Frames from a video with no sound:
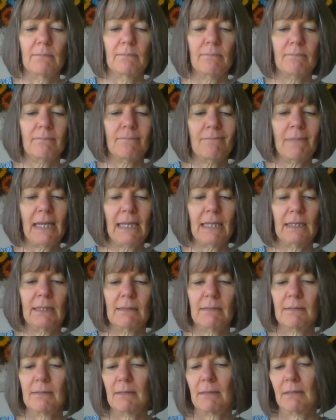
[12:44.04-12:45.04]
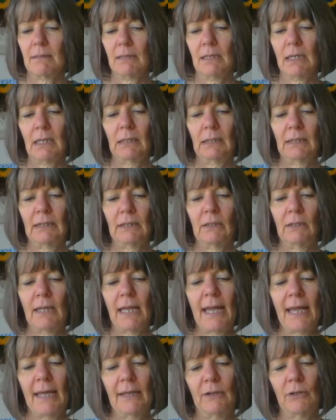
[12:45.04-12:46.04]
made a little
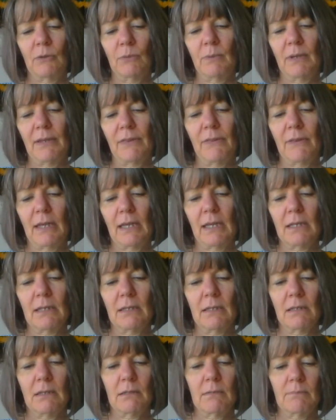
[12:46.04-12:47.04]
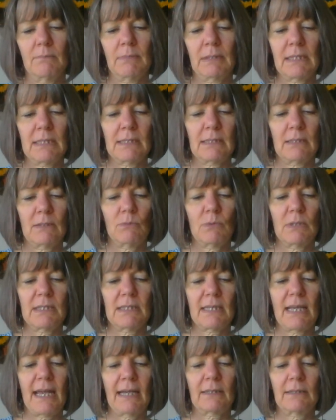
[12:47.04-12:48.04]
header with it because it
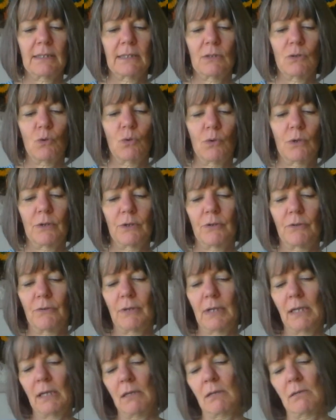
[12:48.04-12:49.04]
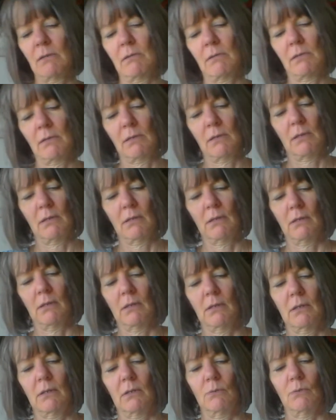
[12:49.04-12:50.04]
was acting ornery
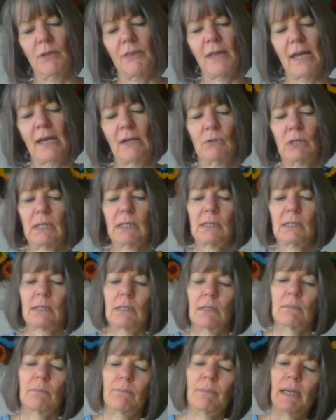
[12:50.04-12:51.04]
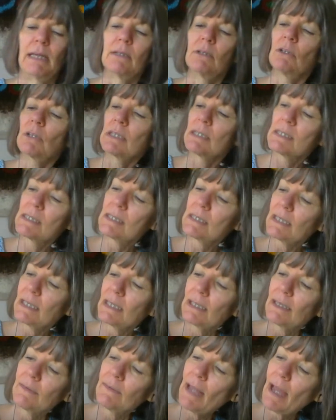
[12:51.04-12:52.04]
without it. But you can
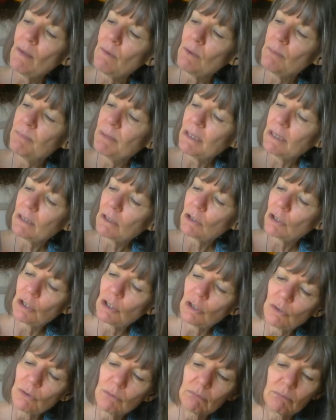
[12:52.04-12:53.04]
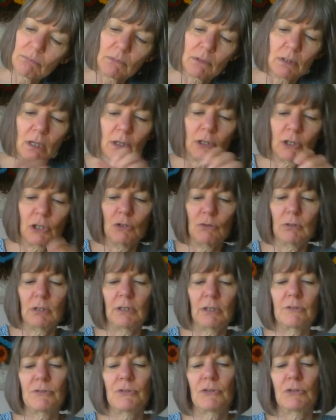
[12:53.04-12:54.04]
see, and that would be a cute
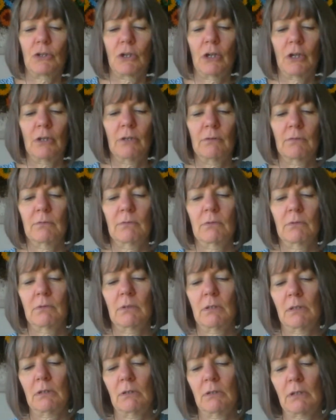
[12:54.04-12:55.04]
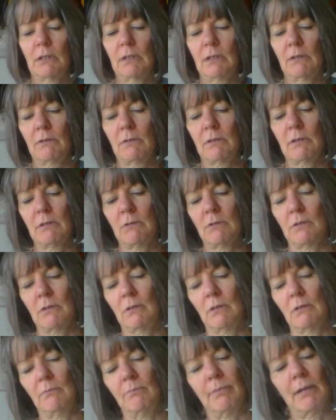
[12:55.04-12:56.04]
little skirt. Oh, look at there, there's a
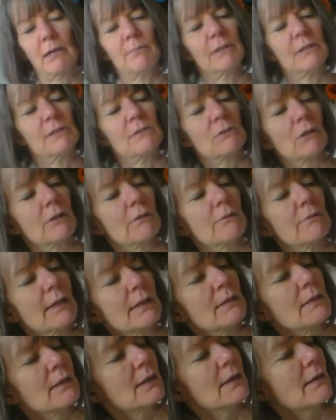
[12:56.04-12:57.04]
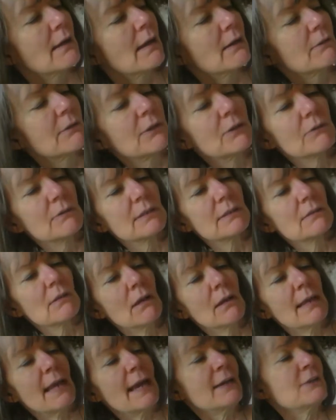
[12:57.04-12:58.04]
little Barbie skirt right there. How cute is it?
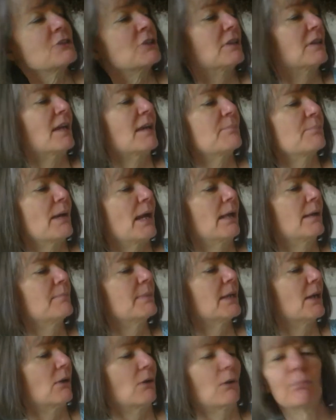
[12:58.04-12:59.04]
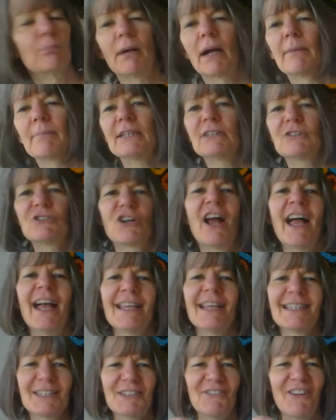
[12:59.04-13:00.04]
Actually, that'd probably be a whole Barbie
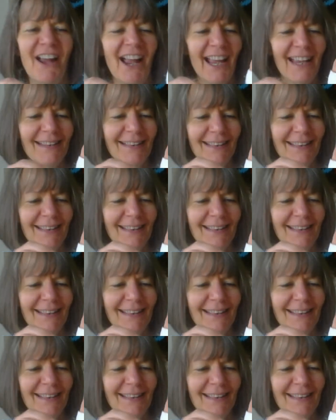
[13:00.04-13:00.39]
dress right